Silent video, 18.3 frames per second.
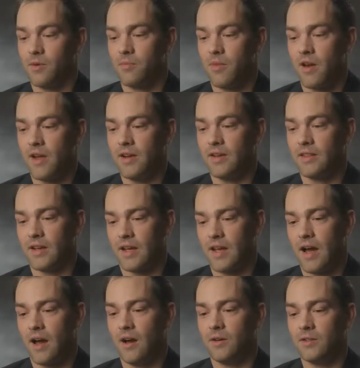and branding the
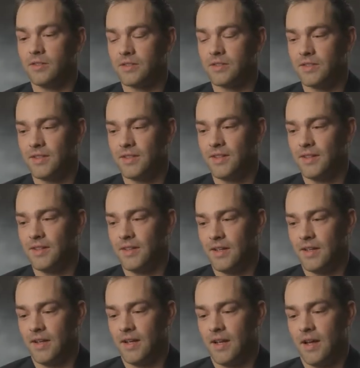cows
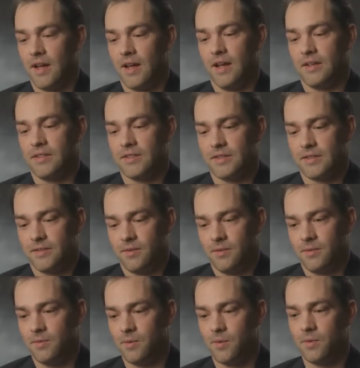and just
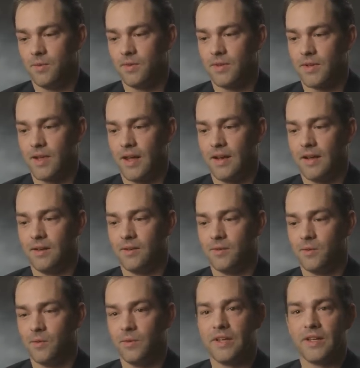kind of
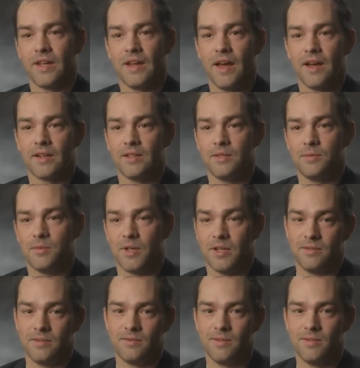reconnecting,
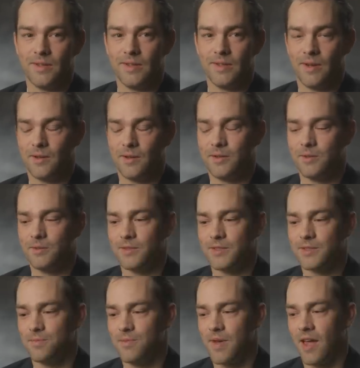but, you know,
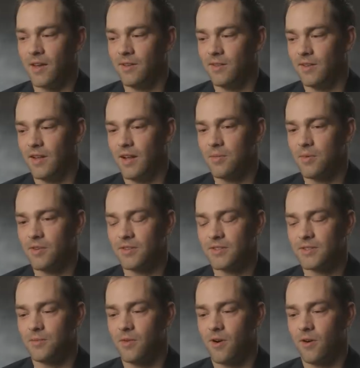doing some manual labor
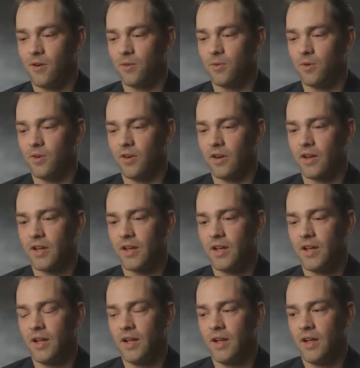and some hard work.
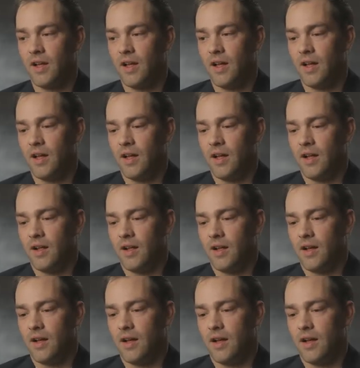
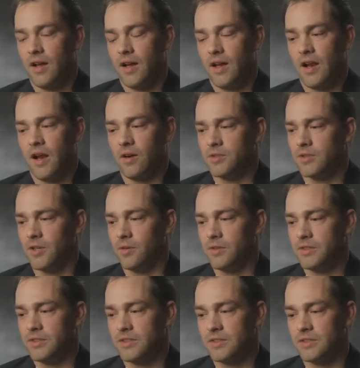And I was
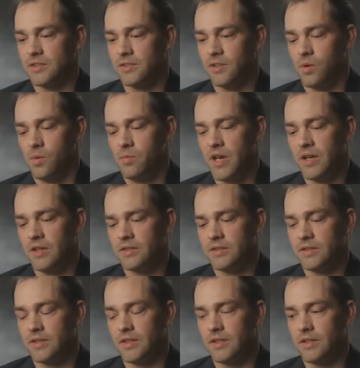always just so
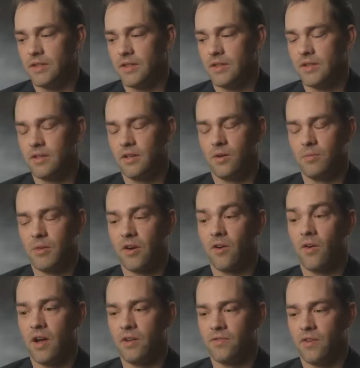amazed at, you know, my
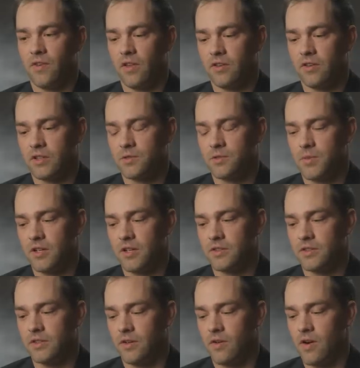grandfather,
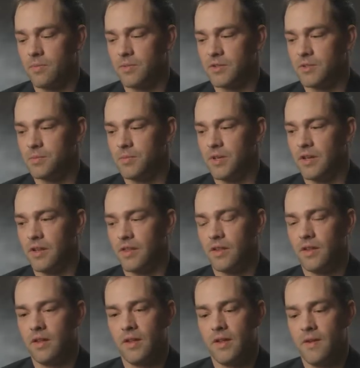especially Grandpa Smith,
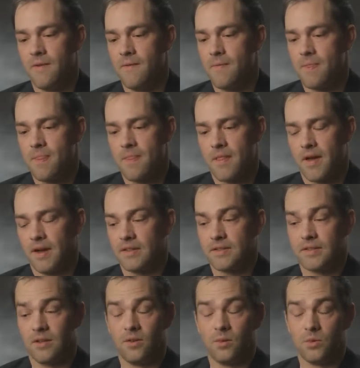like
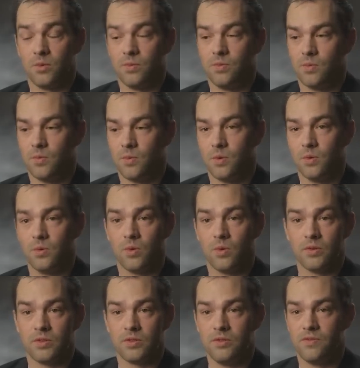I said, old World
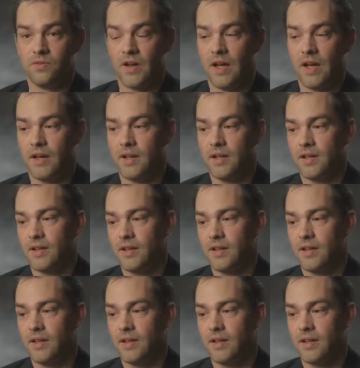War II vet.